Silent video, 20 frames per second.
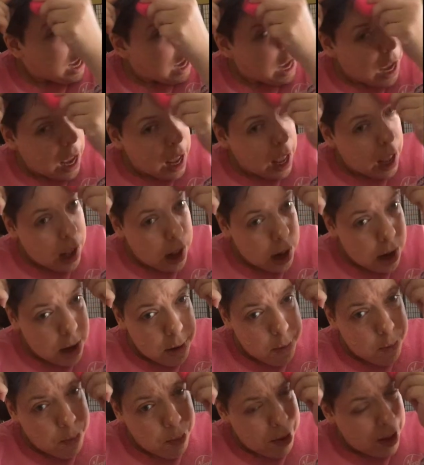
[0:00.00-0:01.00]
and
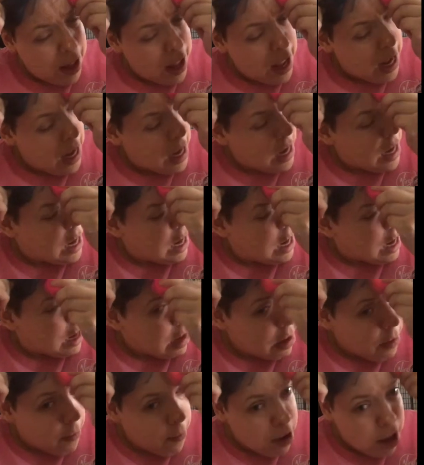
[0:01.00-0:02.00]
blend it
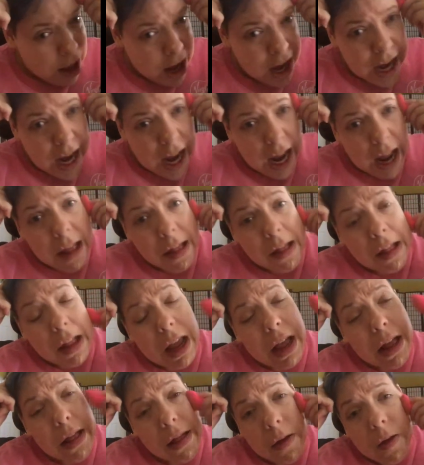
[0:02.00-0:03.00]
in really
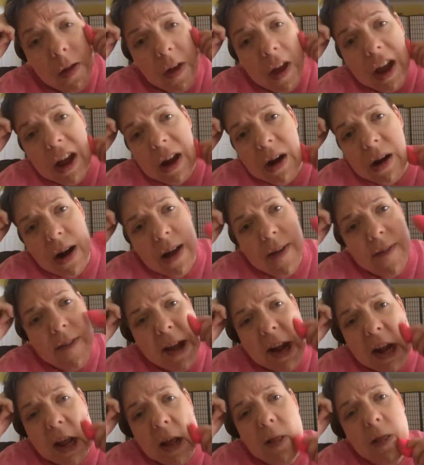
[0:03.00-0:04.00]
nicely so that you don't have
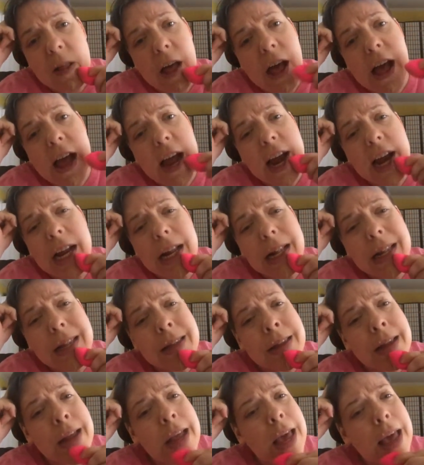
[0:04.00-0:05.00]
any
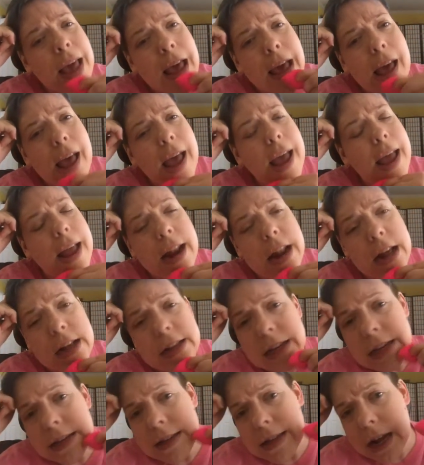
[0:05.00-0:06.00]
lines. And
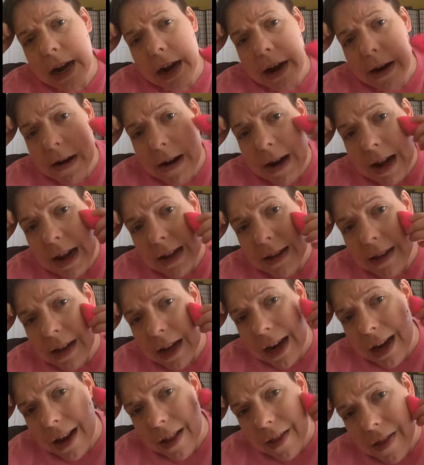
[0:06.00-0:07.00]
as I said, I already
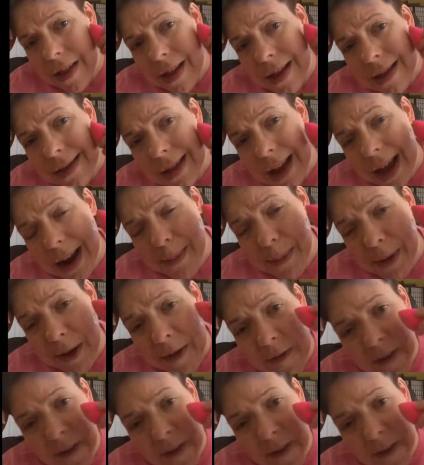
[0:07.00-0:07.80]
did this side of my